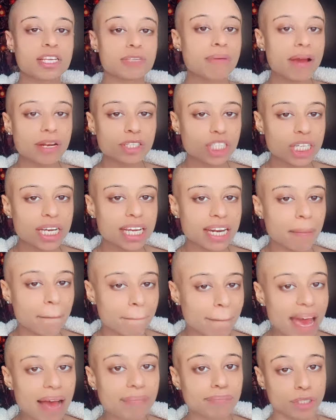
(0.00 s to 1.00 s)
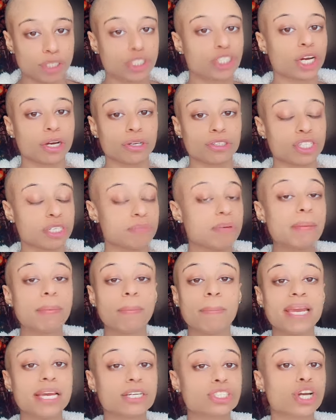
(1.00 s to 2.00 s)
especially in Baptist churches,
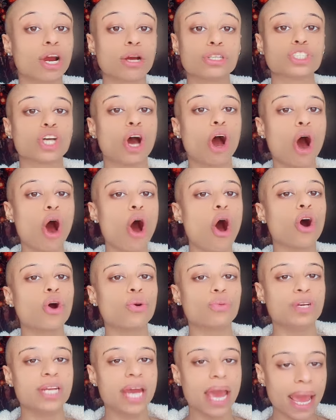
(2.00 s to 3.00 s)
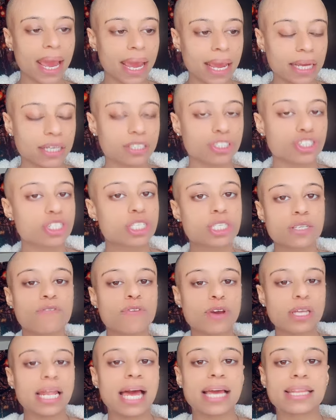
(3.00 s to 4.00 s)
people be in church all day just
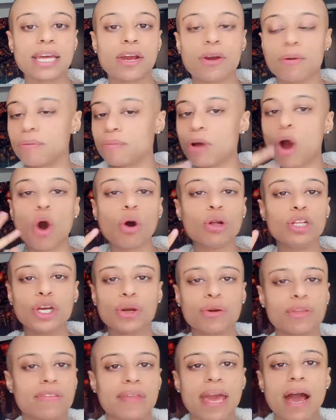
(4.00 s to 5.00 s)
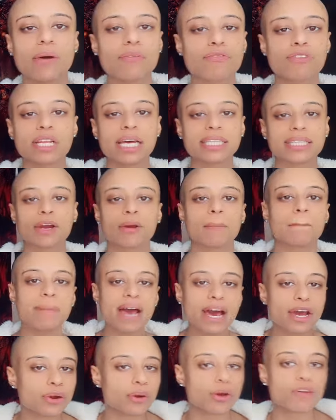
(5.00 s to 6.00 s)
to feel like they're holier than now and feel like
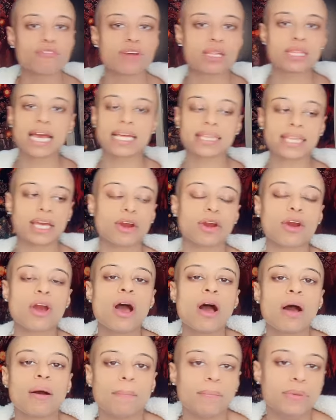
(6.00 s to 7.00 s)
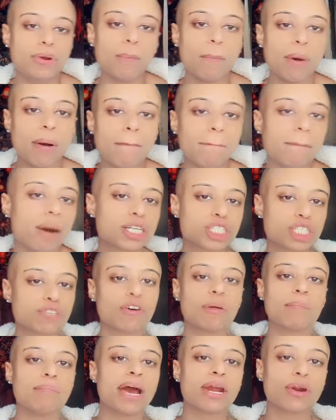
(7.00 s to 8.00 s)
they're better and feel like they're
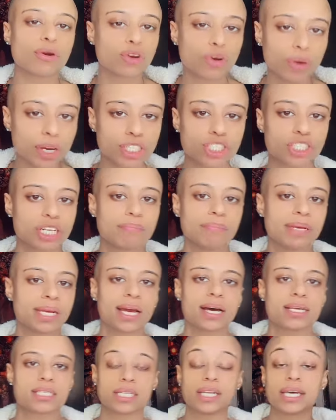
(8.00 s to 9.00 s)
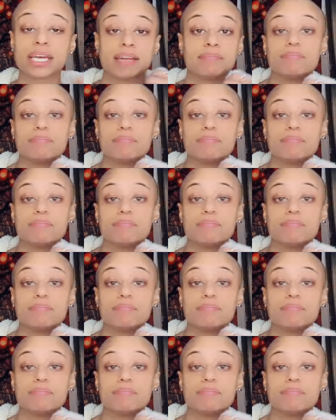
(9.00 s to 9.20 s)
much of a better Christian because